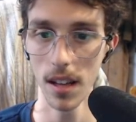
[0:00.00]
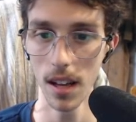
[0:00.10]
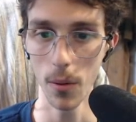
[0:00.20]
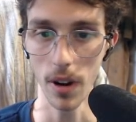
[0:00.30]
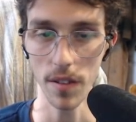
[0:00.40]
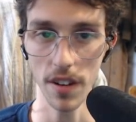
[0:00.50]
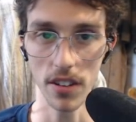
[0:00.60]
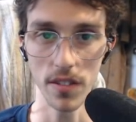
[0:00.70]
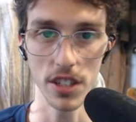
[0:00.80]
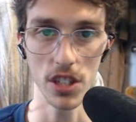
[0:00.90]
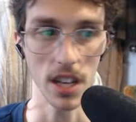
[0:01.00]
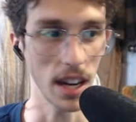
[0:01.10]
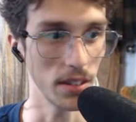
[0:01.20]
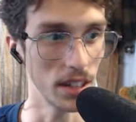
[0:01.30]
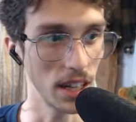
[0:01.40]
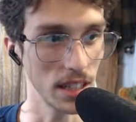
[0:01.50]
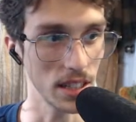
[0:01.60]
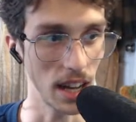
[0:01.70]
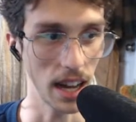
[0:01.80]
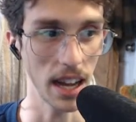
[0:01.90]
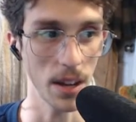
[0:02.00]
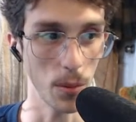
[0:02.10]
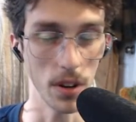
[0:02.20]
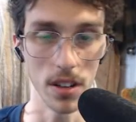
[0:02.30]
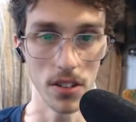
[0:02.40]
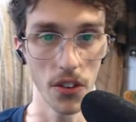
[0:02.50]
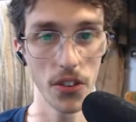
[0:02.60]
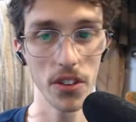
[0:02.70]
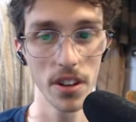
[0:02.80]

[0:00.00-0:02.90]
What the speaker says: when I found DaVinci, I realized I was